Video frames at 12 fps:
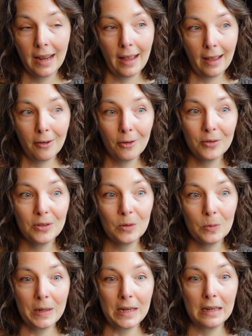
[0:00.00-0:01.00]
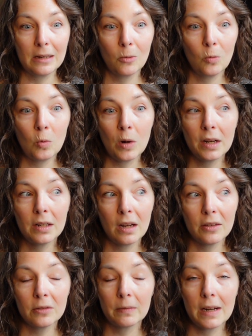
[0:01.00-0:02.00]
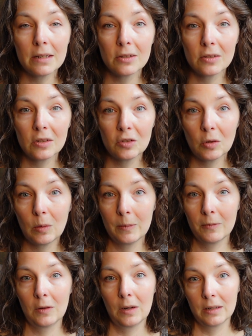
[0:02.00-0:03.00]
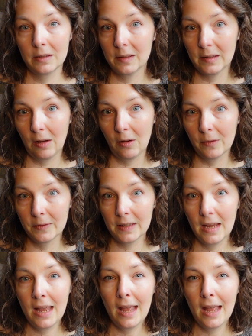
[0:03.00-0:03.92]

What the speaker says: How do we want other writers to show up for ourselves?